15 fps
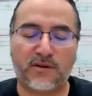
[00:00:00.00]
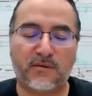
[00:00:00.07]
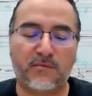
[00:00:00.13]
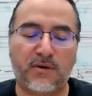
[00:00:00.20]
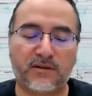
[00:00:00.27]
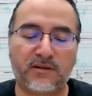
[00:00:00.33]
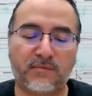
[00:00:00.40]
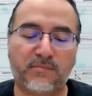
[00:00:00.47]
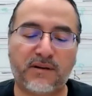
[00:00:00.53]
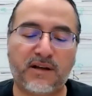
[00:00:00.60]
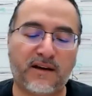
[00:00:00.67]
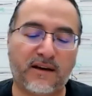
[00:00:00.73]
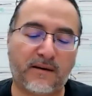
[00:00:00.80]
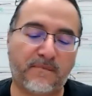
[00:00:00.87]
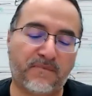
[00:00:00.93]
than
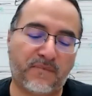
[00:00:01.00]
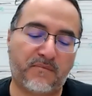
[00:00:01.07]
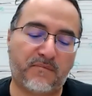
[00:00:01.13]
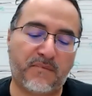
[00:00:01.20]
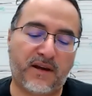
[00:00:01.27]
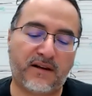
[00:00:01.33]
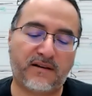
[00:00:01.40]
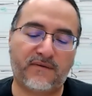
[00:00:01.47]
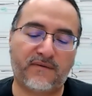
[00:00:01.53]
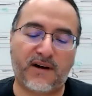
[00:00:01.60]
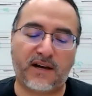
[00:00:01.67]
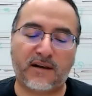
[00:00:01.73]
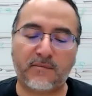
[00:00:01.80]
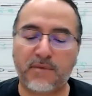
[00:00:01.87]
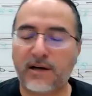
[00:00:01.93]
multiplying and
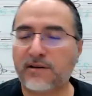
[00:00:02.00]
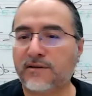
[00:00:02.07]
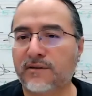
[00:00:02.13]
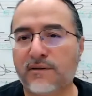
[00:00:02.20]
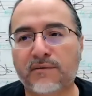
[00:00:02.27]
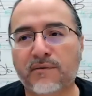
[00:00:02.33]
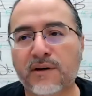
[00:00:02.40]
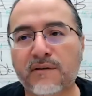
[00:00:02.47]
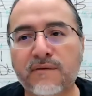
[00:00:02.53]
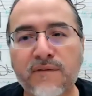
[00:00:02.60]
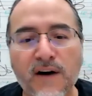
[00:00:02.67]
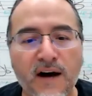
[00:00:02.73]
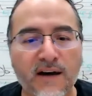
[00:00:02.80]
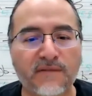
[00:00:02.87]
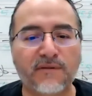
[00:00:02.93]
dividing by 2, 3, and
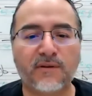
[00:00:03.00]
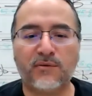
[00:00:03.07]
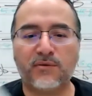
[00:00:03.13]
5,